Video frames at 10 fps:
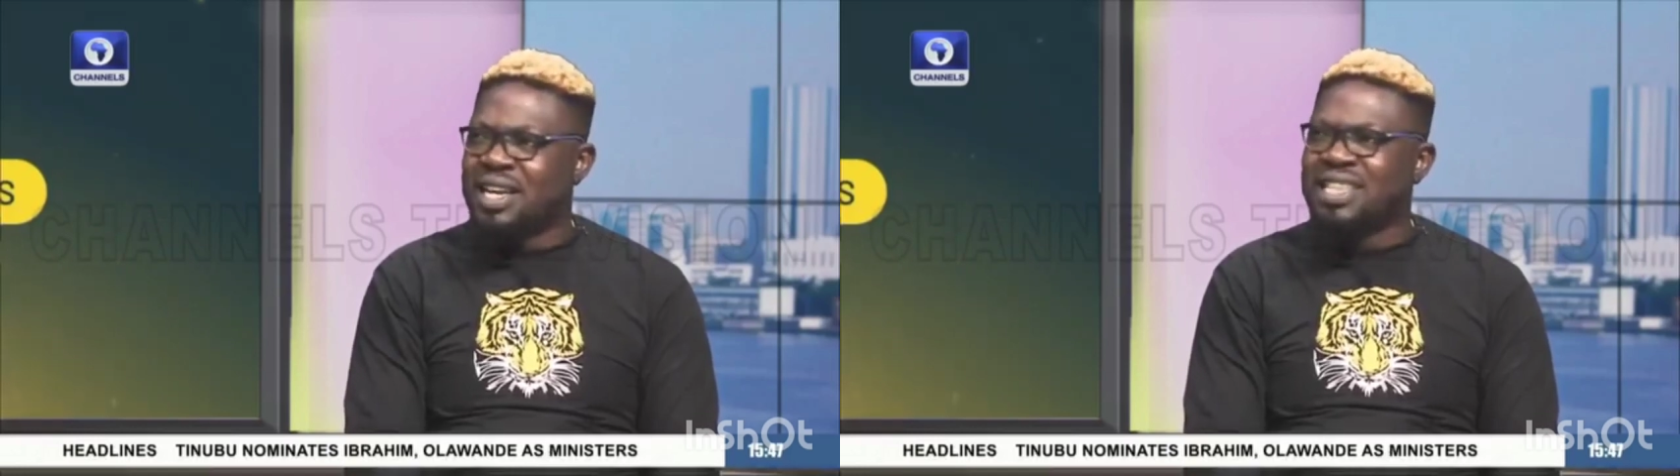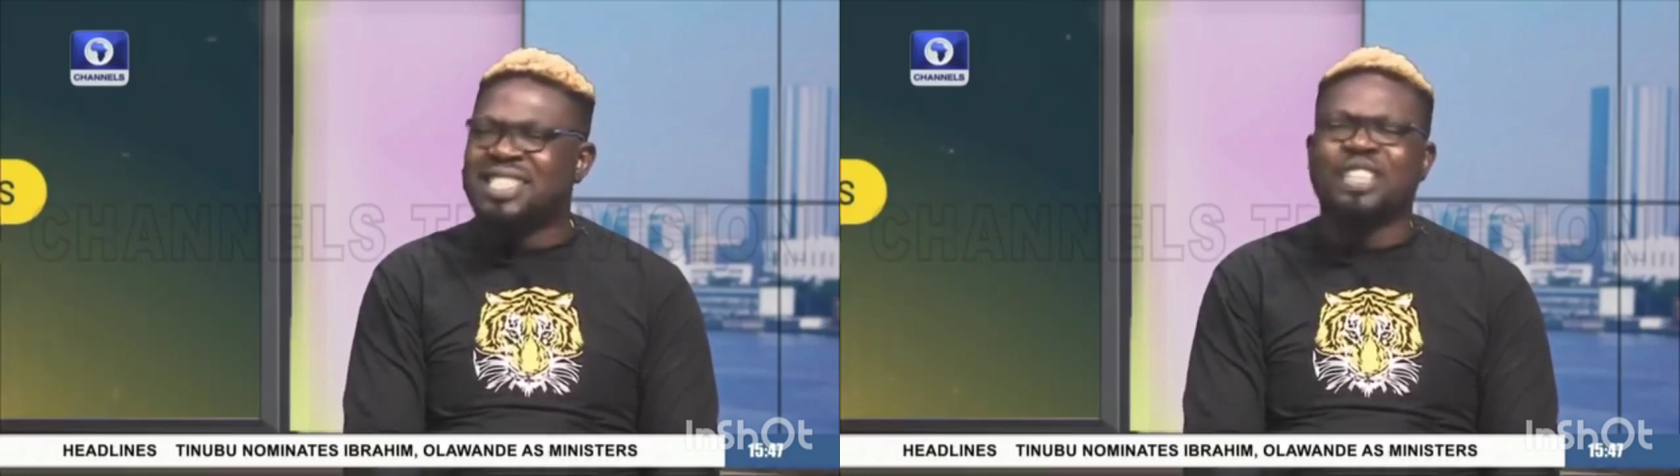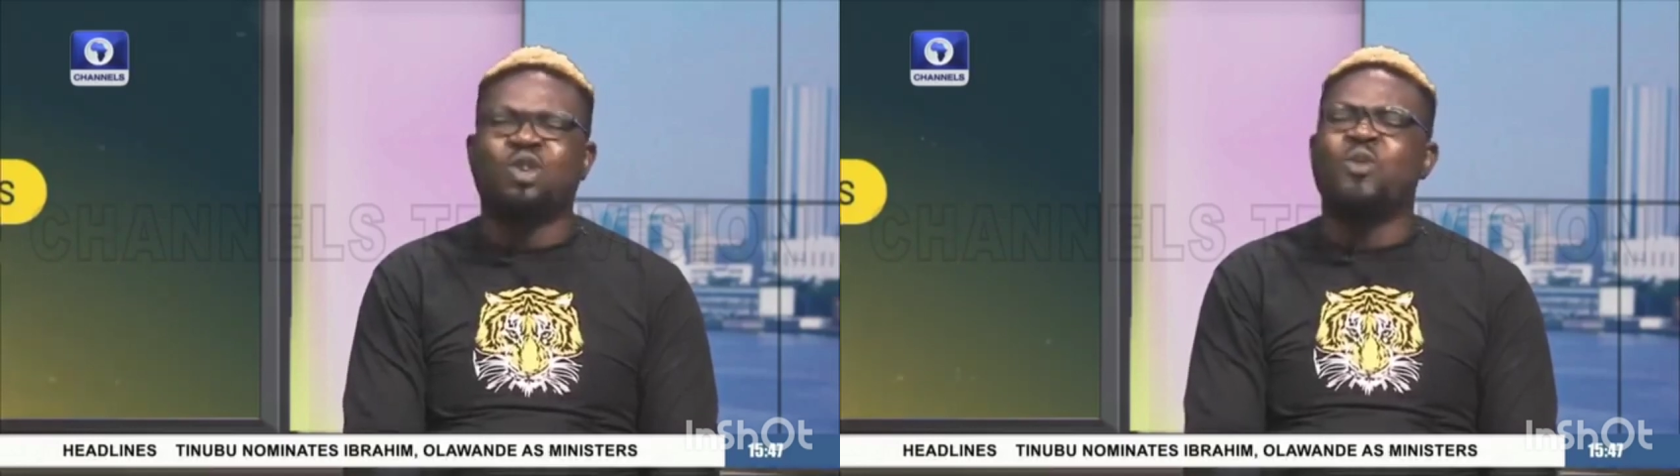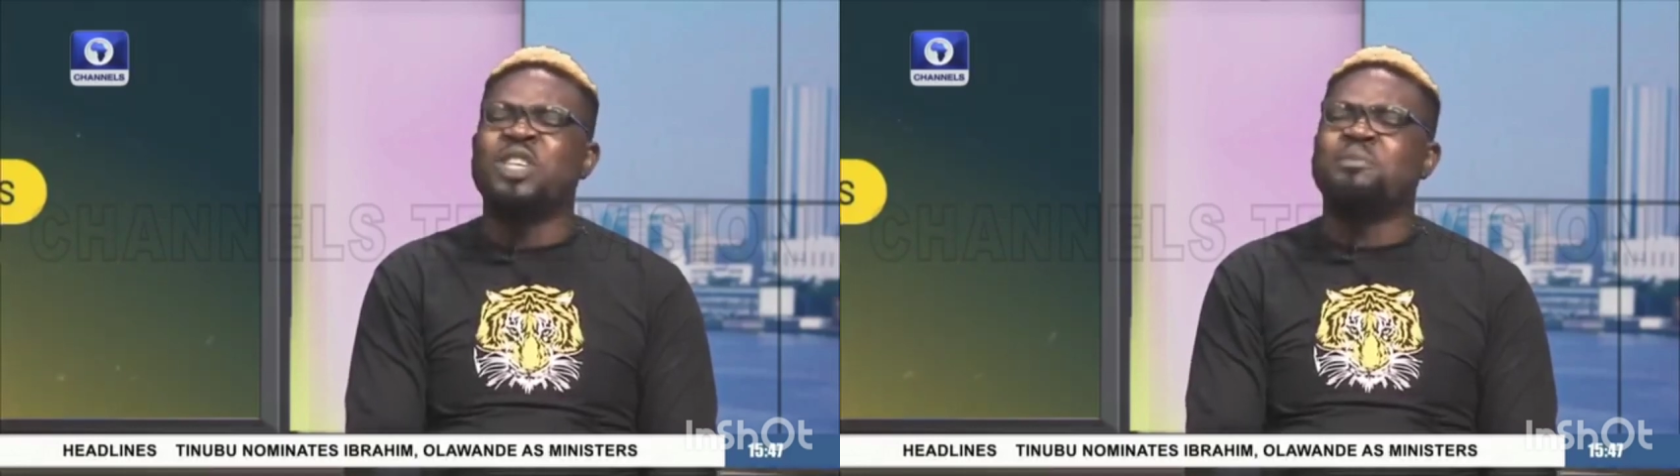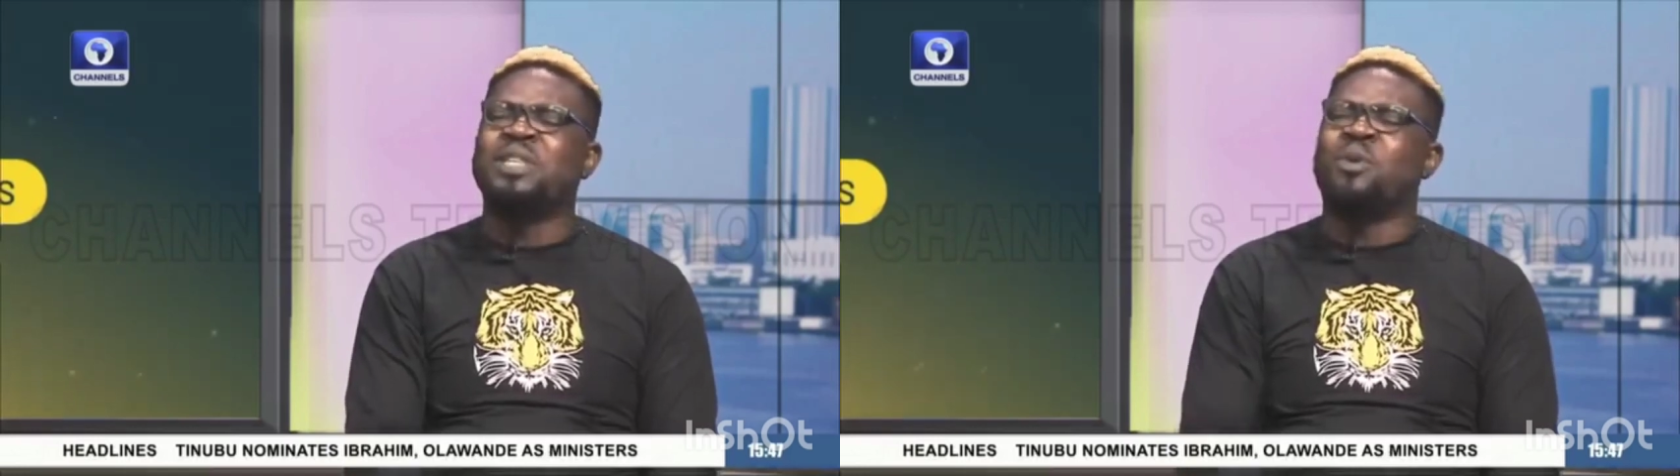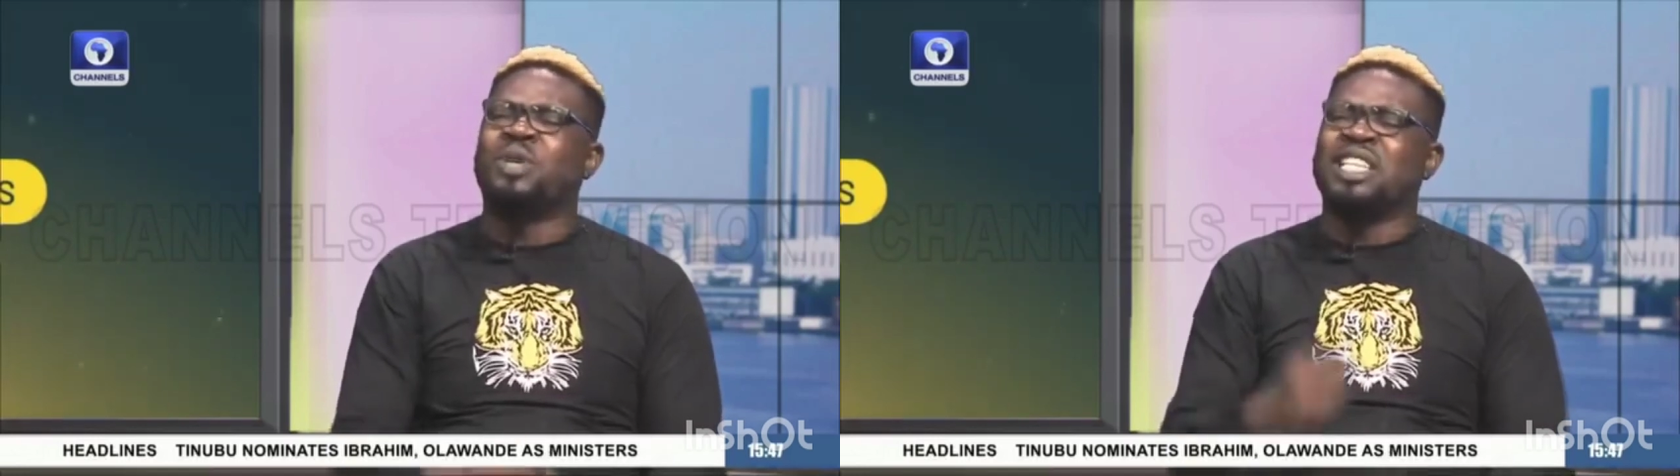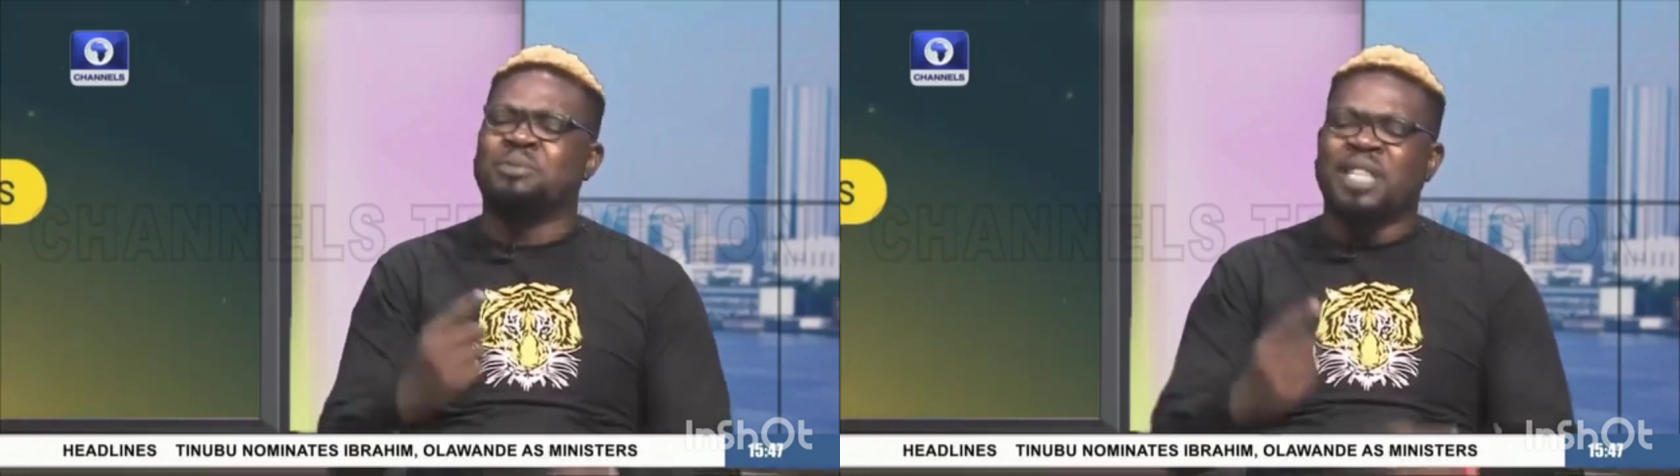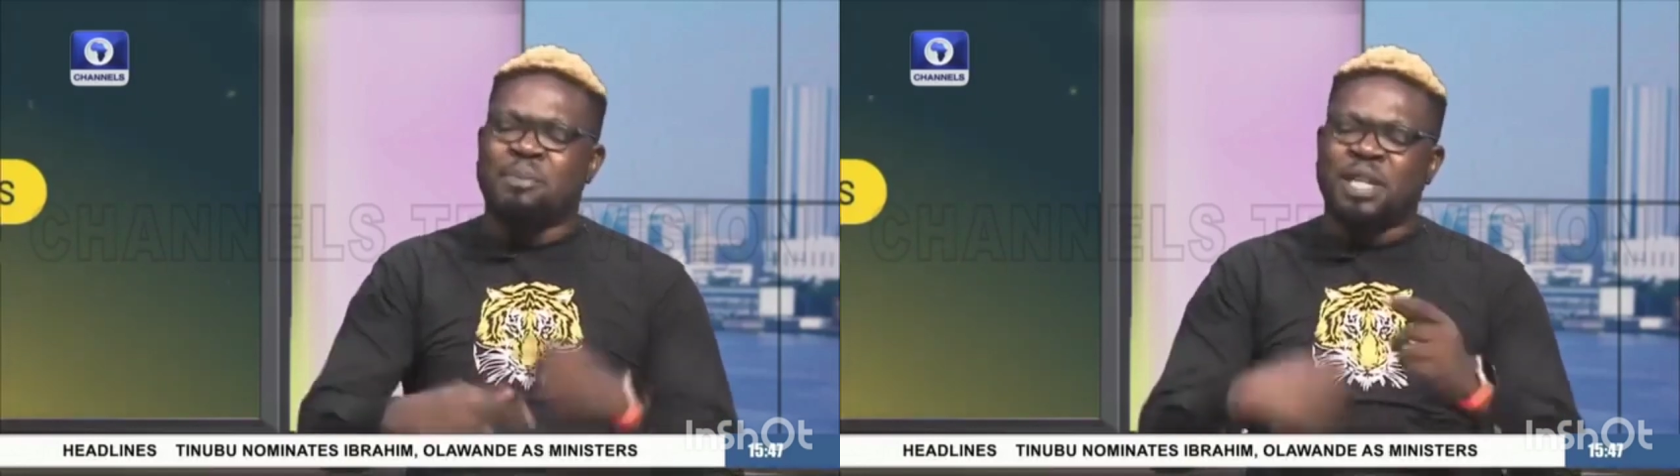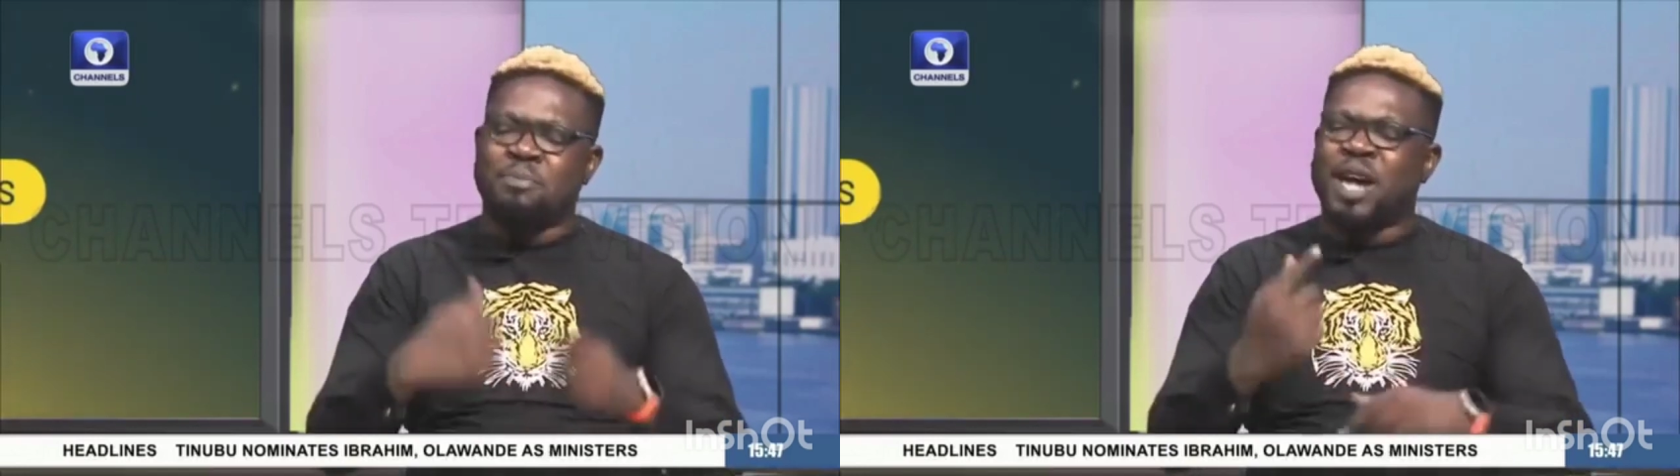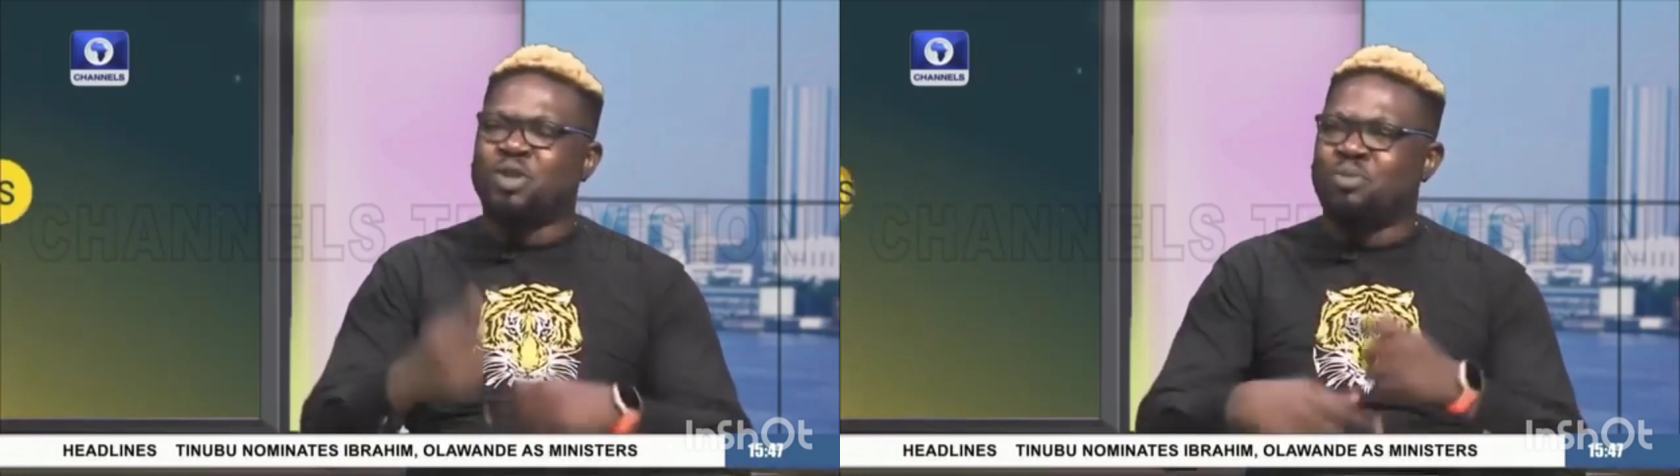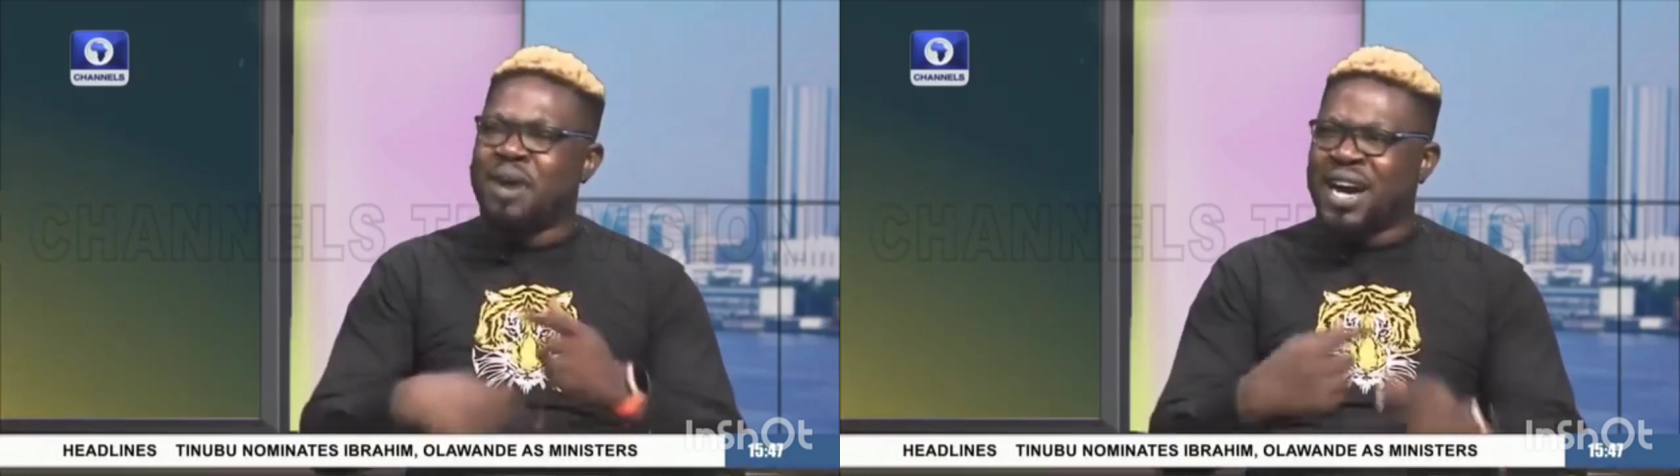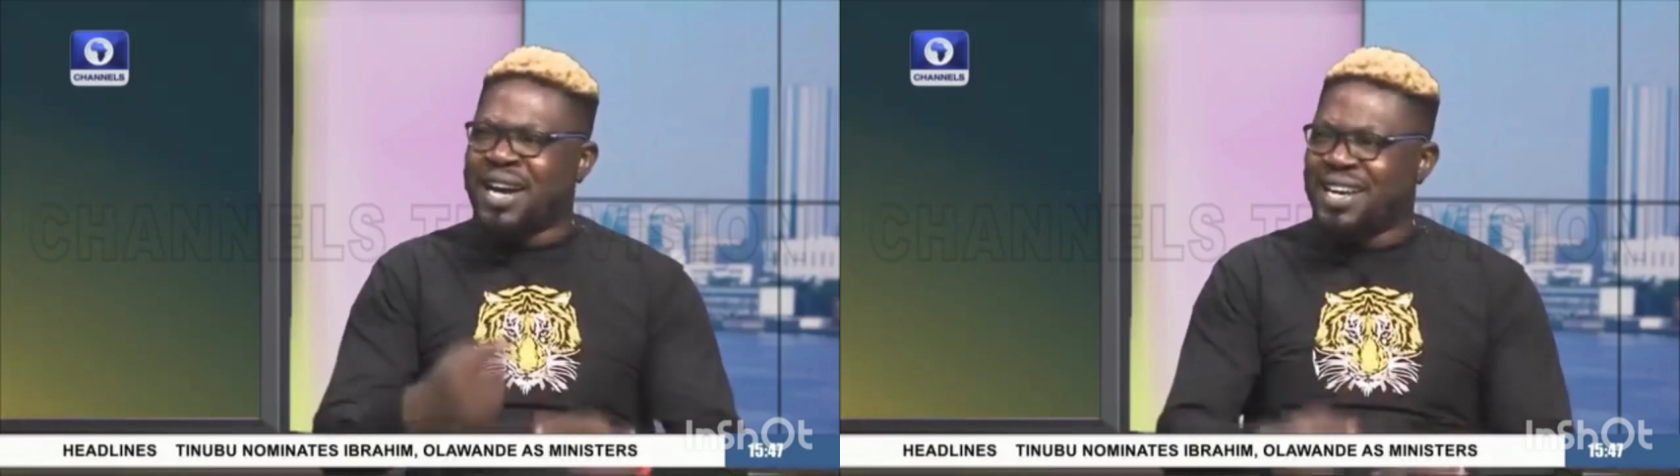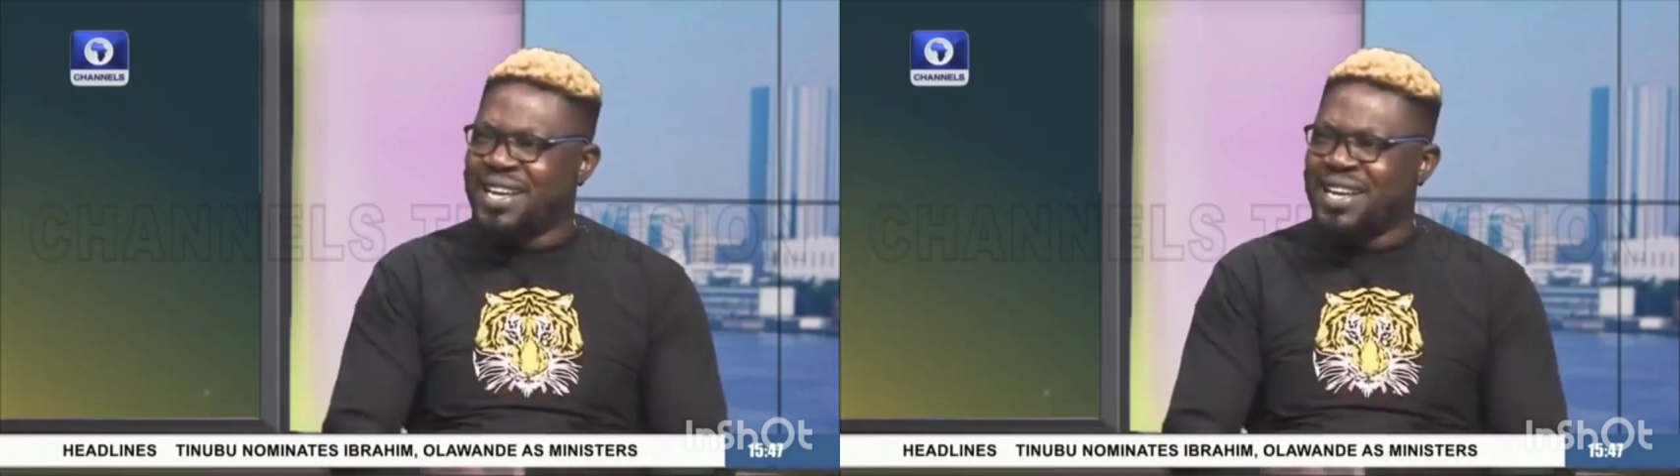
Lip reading: This has always been what has been happening back to back.